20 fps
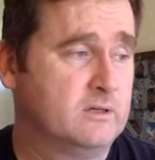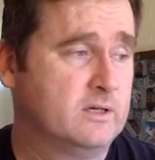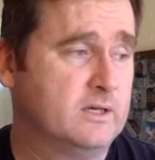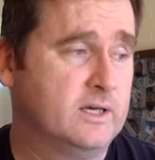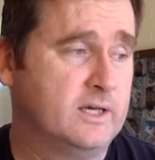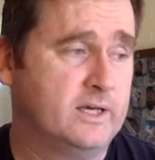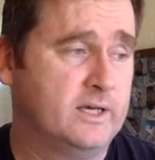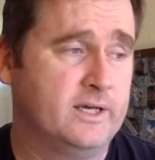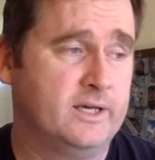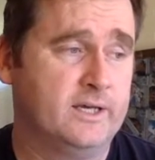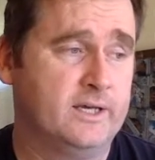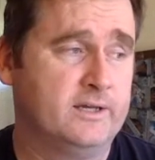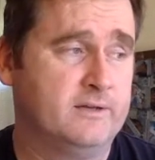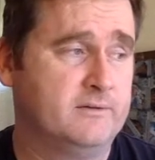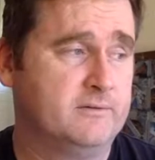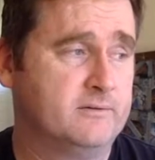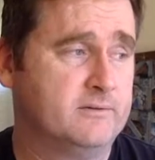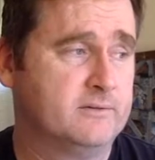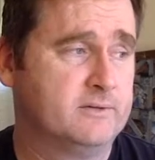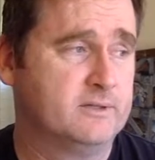
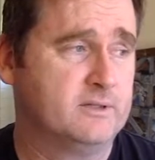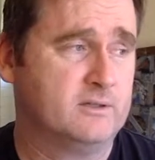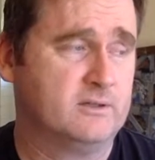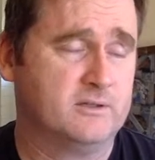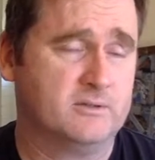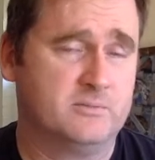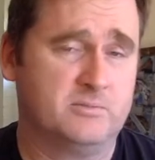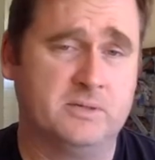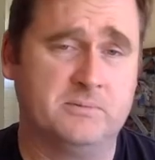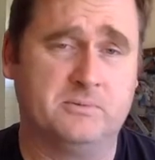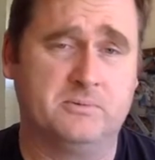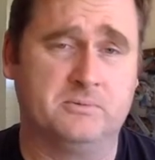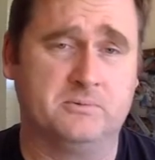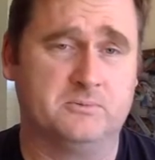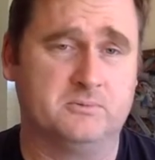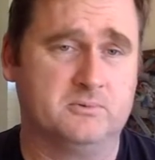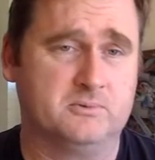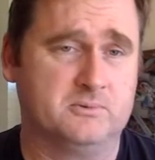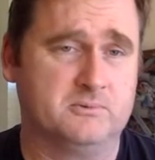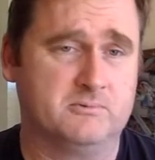And a lot of
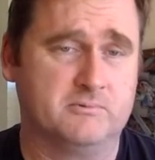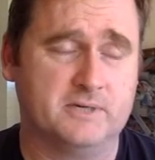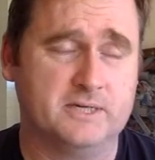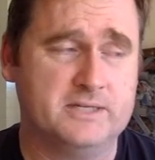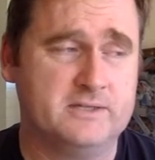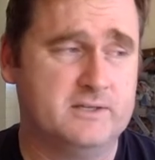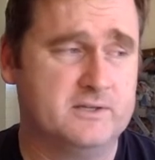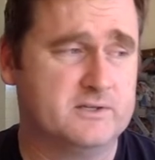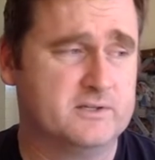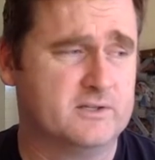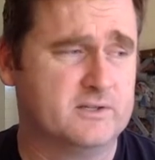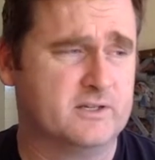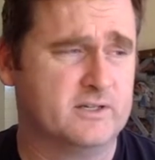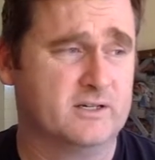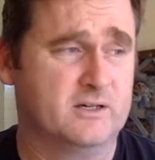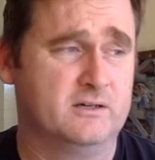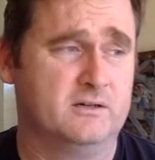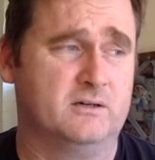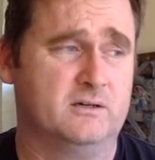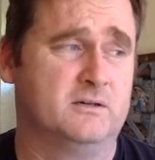people read this and they
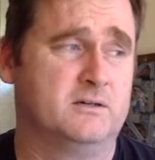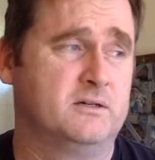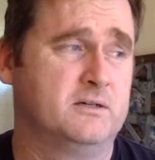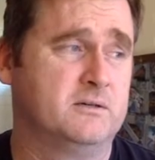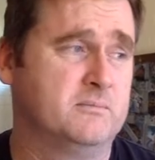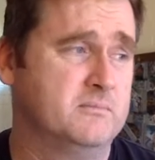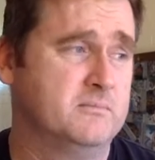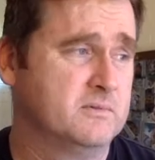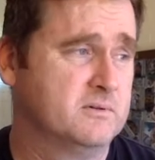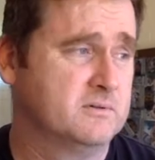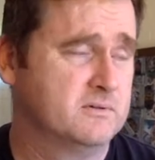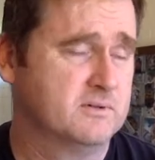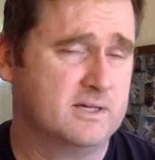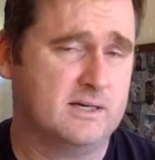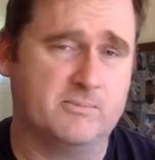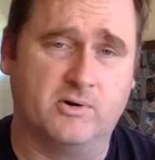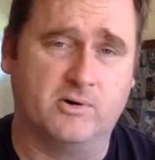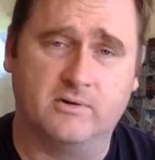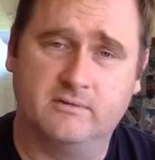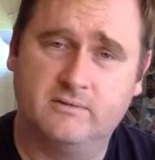go, oh,
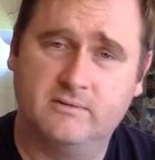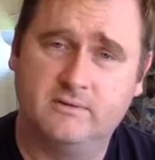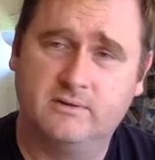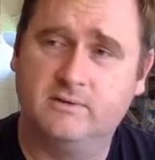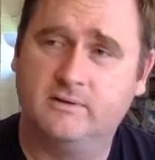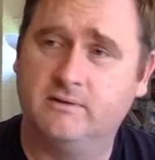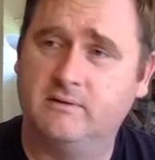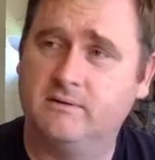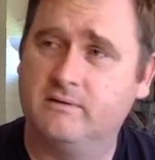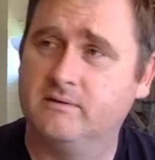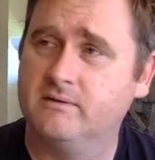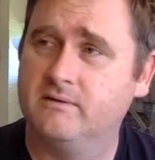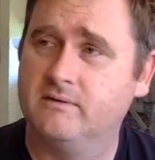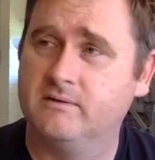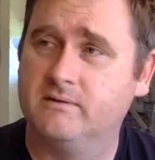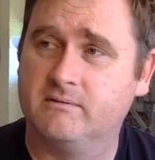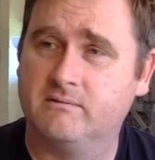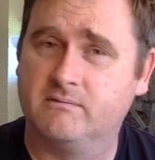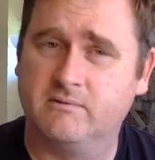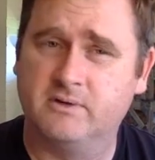come on,
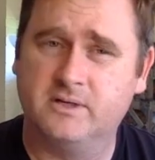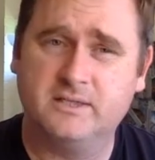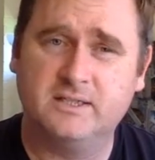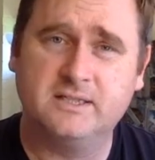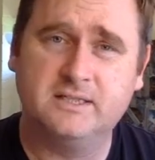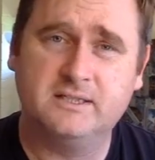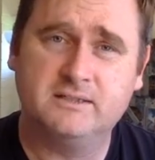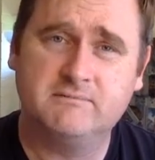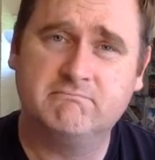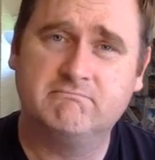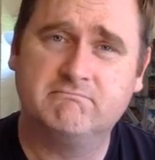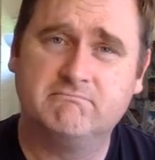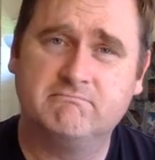really?